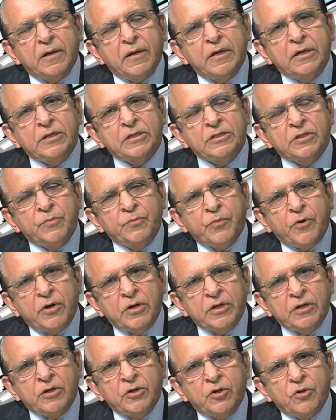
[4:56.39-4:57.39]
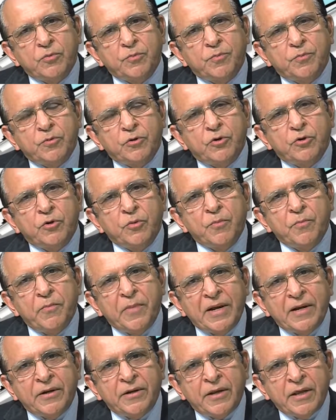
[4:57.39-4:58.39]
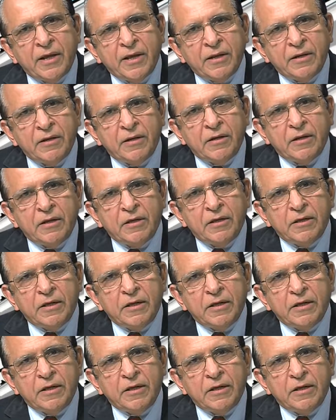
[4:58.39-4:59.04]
it is important to maintain